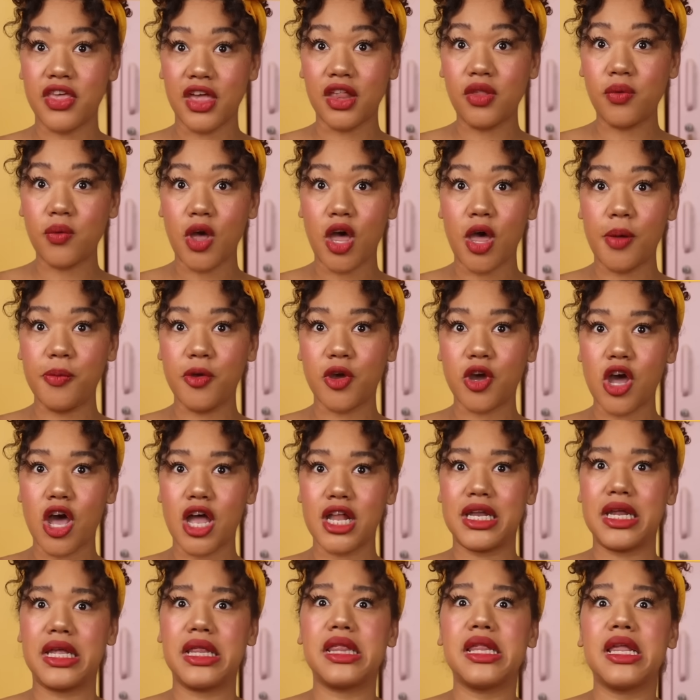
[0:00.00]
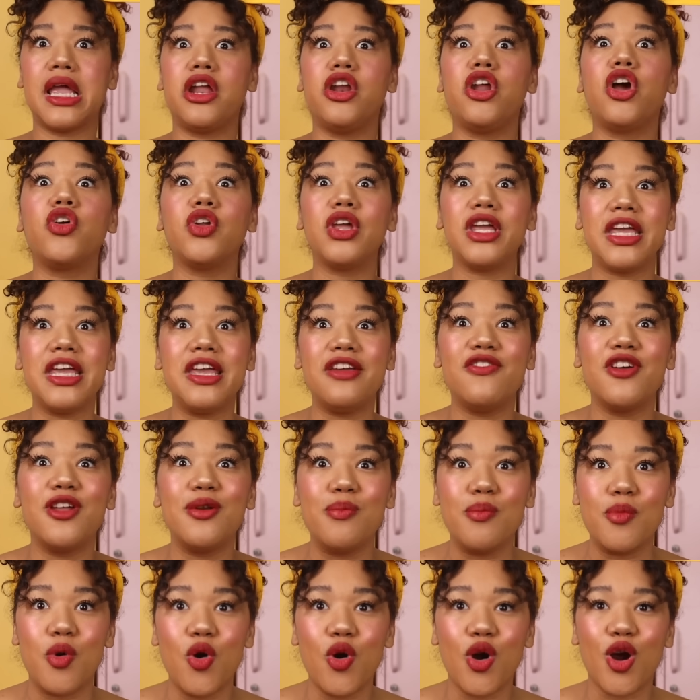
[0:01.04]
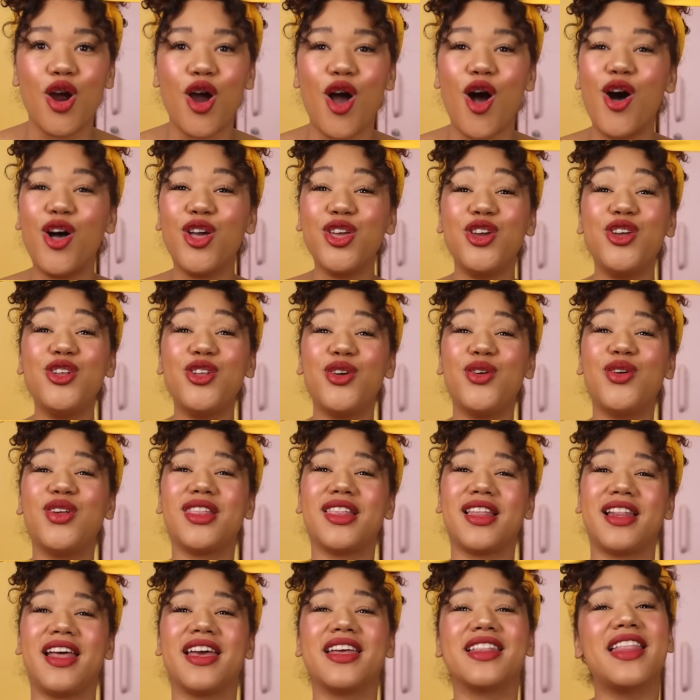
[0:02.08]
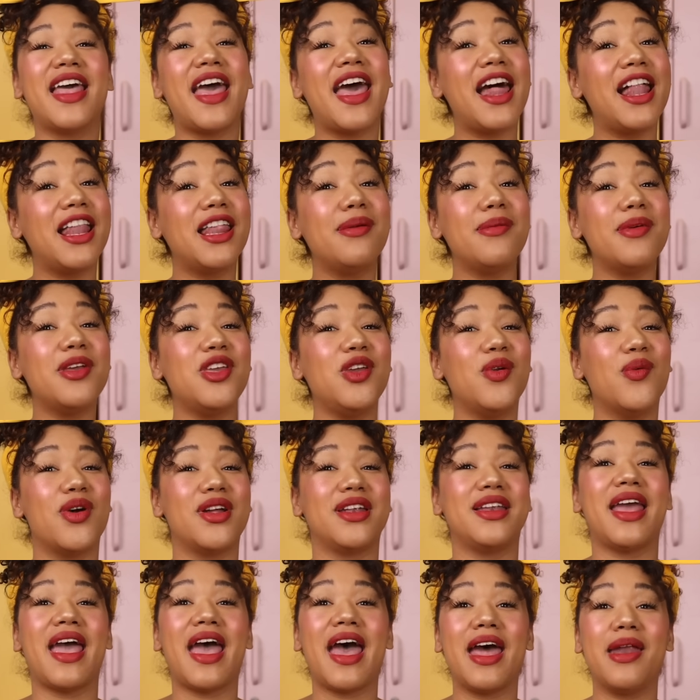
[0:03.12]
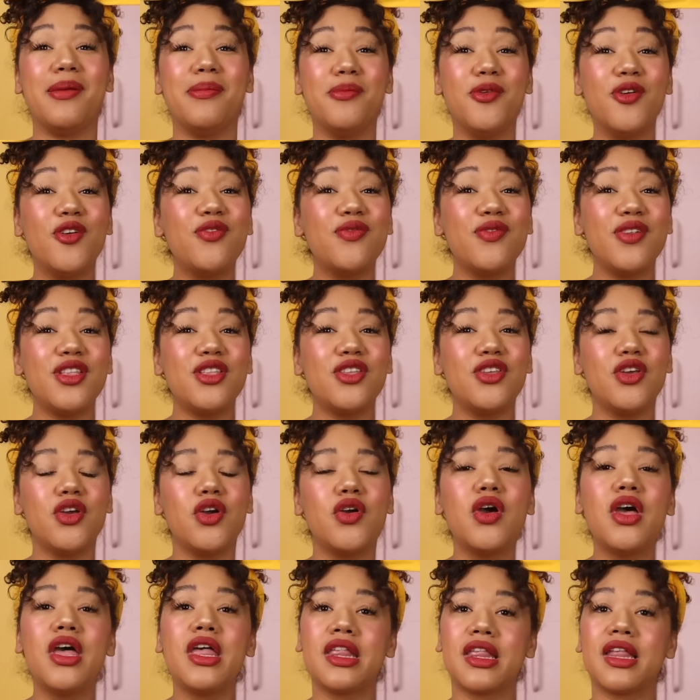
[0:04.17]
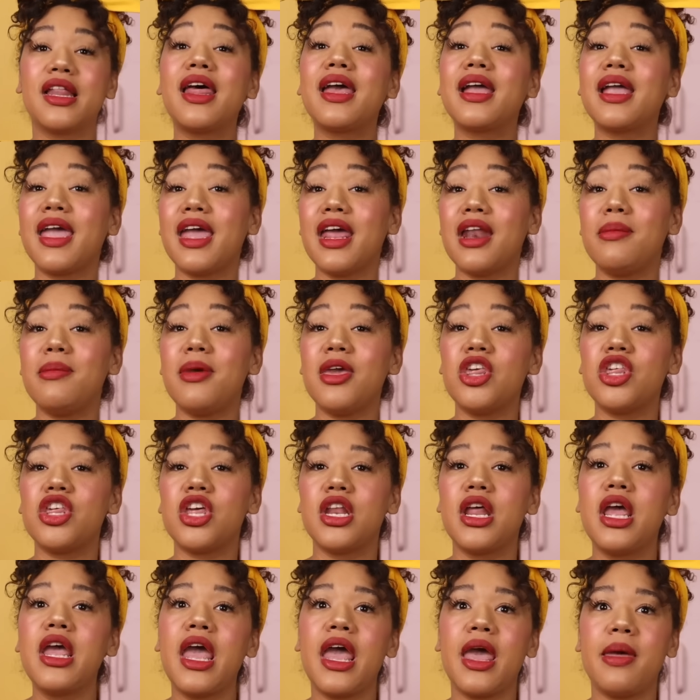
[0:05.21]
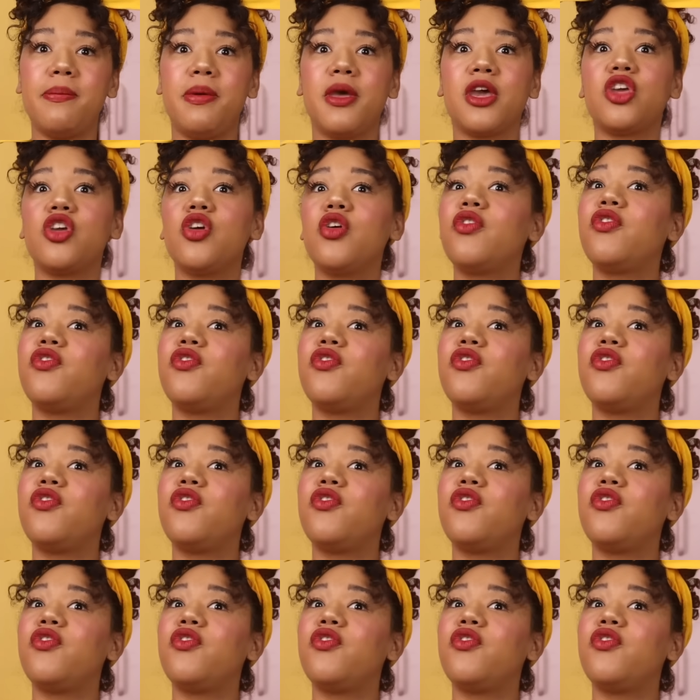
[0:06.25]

This will help your content stand out even more. All you do is select the element you want to add movement to, select animation, and pick your